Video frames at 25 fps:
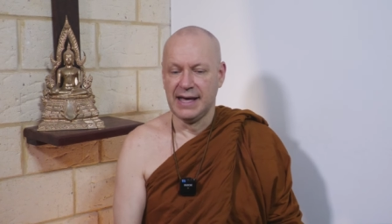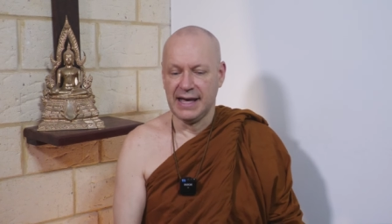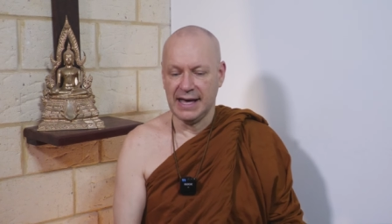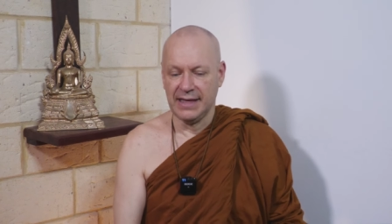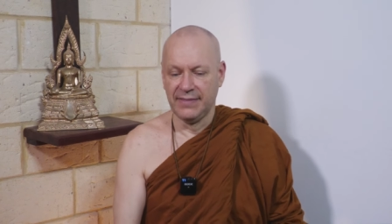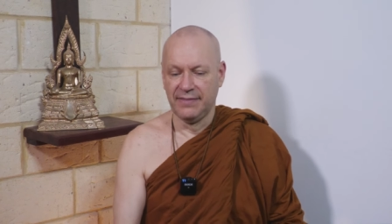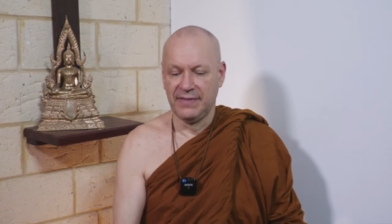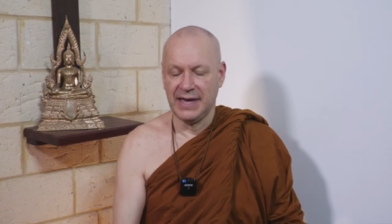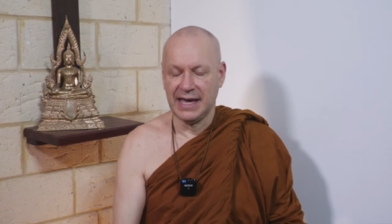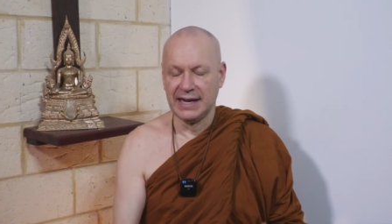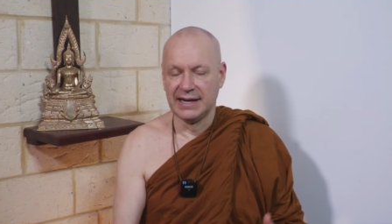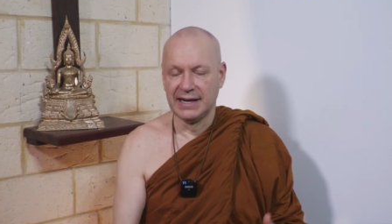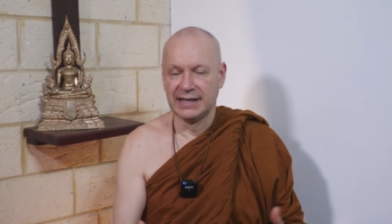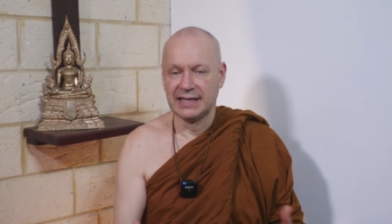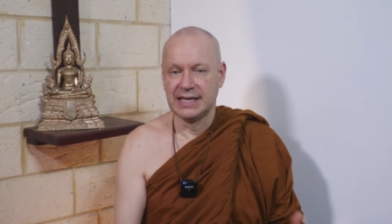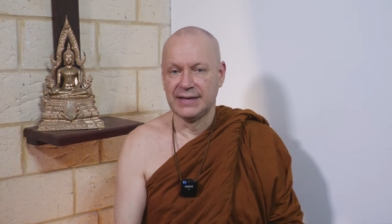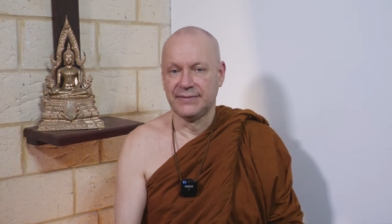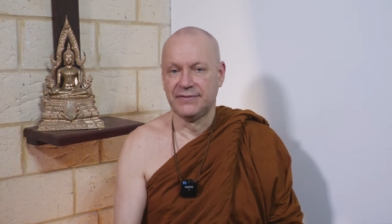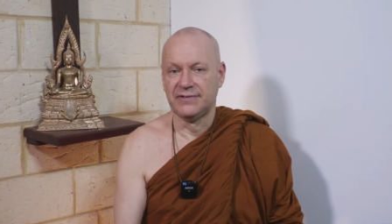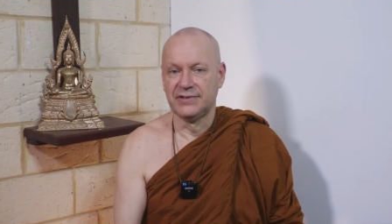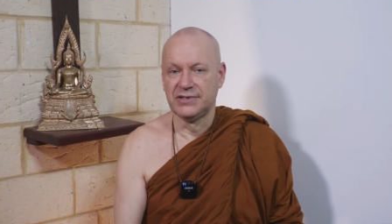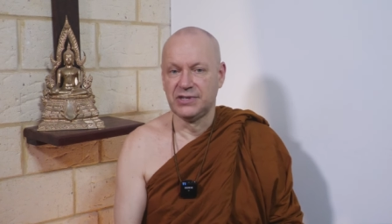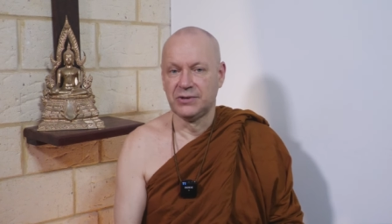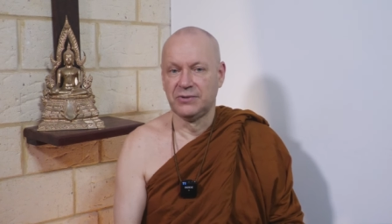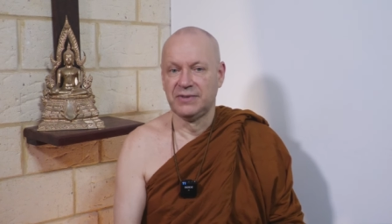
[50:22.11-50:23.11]
and then
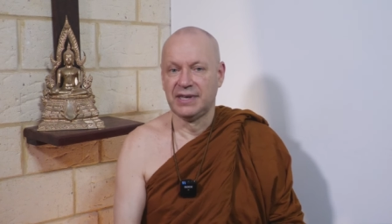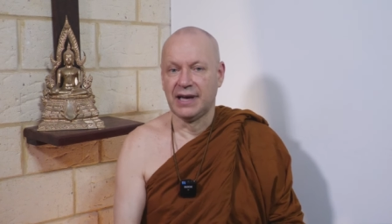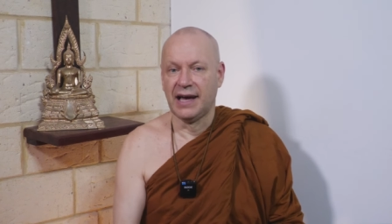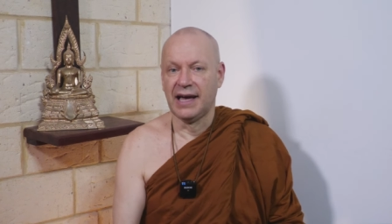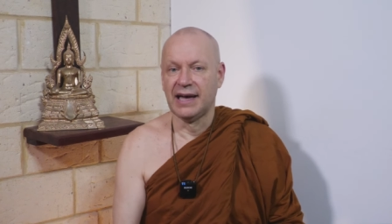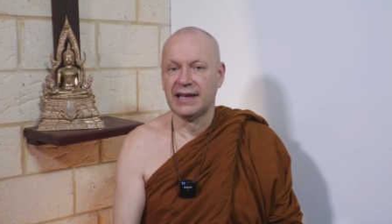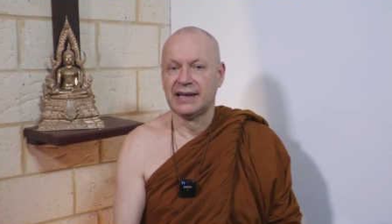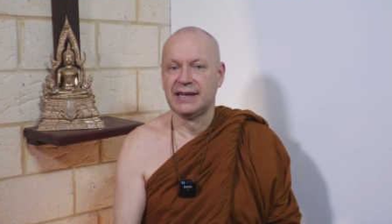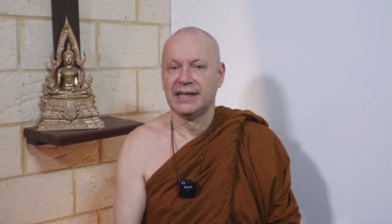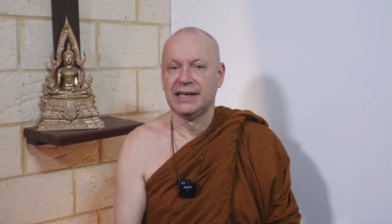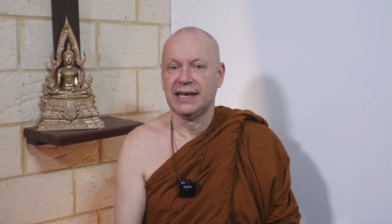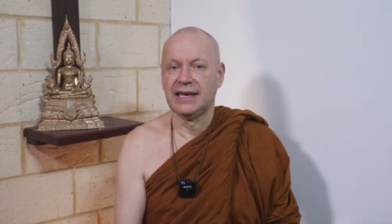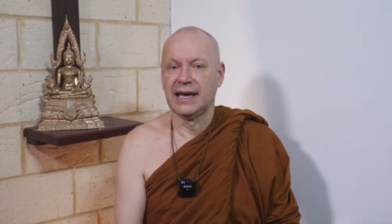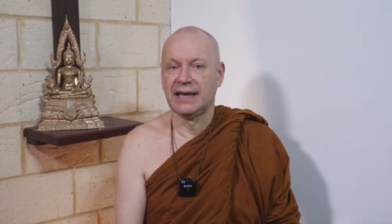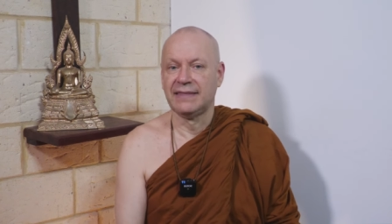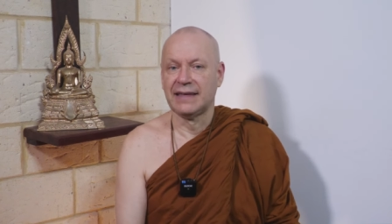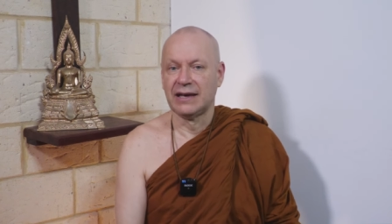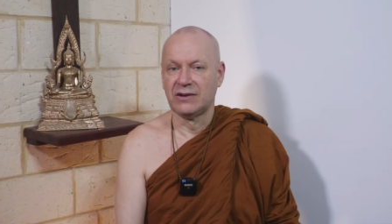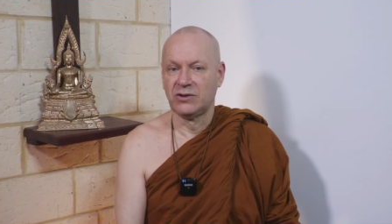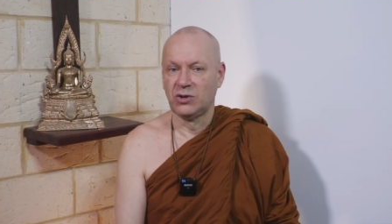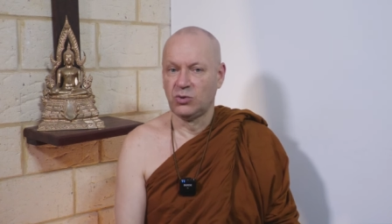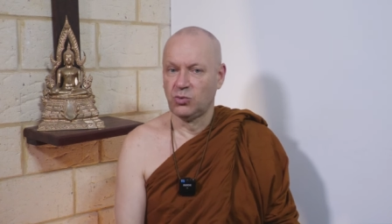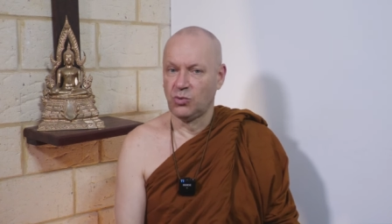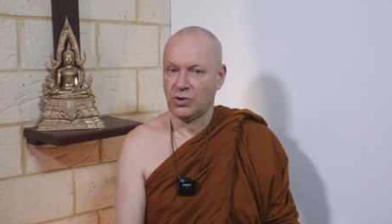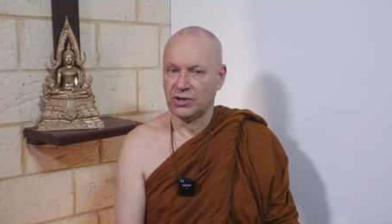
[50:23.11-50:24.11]
gives you the idea
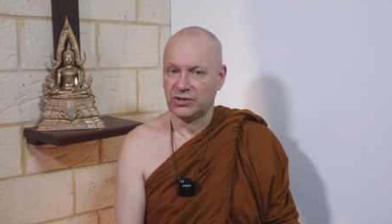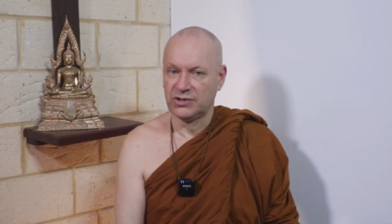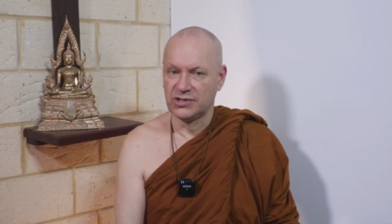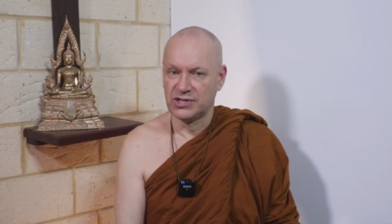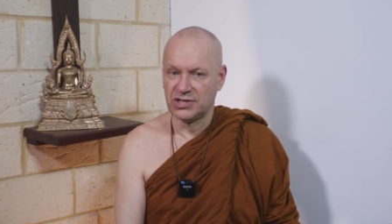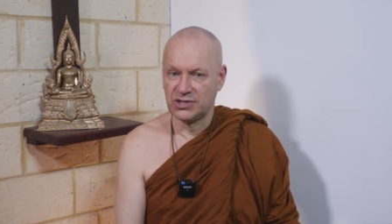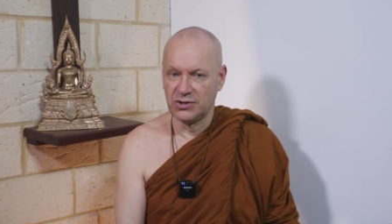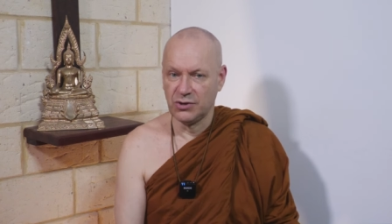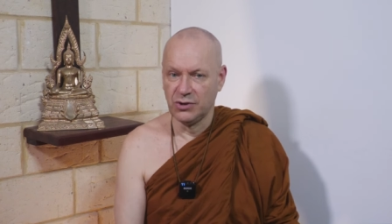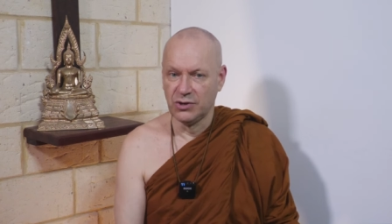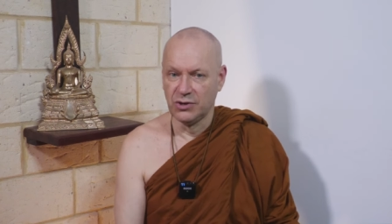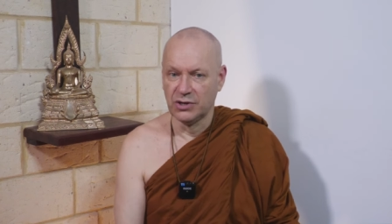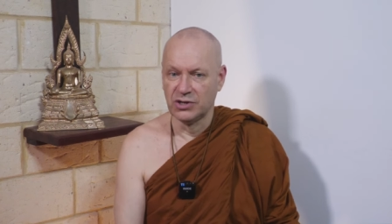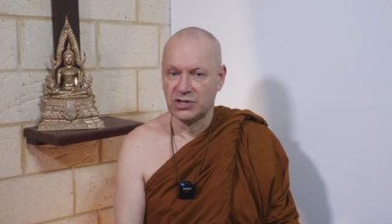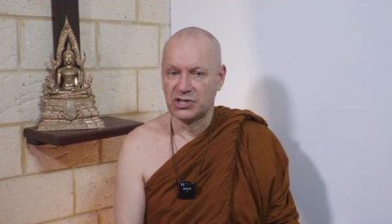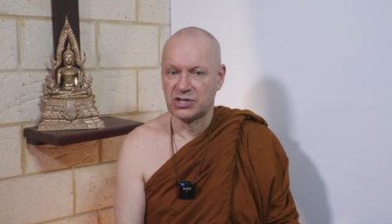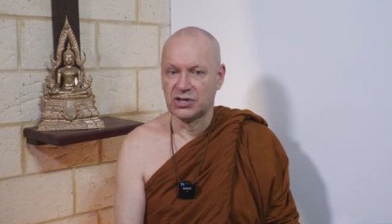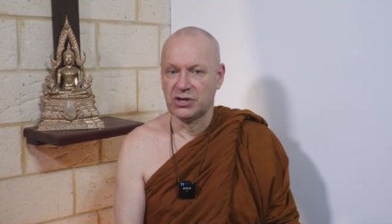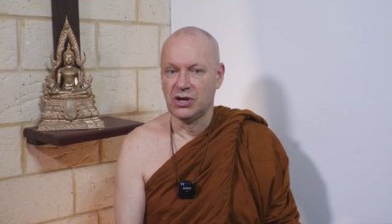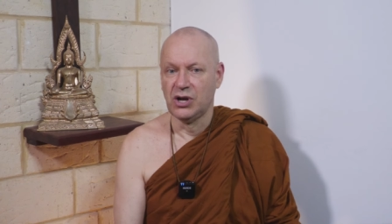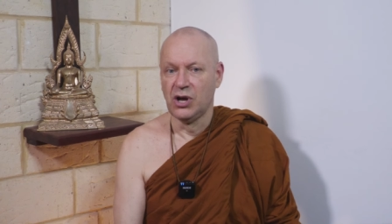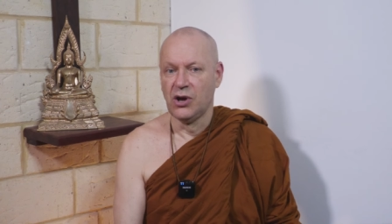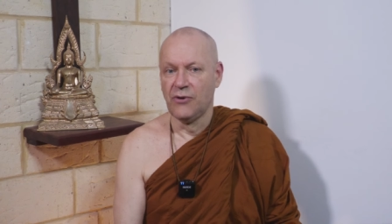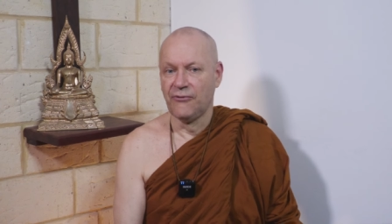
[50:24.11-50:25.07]
that you want to search